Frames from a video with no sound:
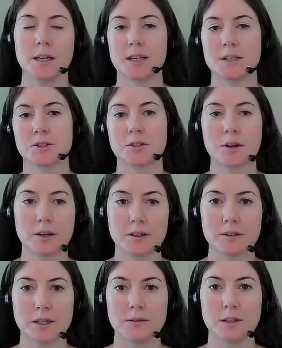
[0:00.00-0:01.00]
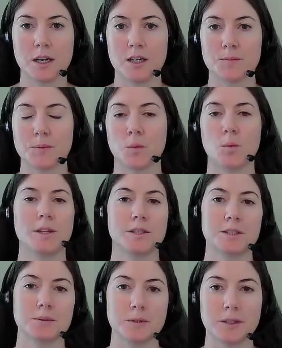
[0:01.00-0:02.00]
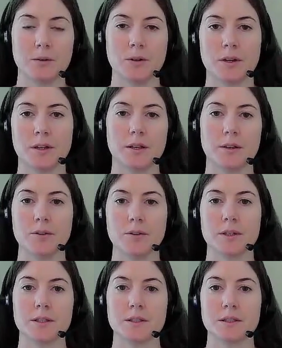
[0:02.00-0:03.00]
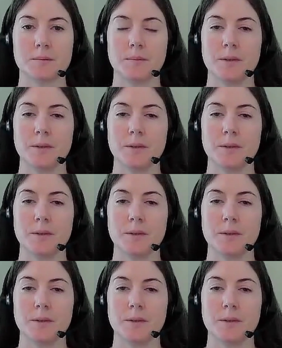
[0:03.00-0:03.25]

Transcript: It's starting to level off, but when is it really going to increase?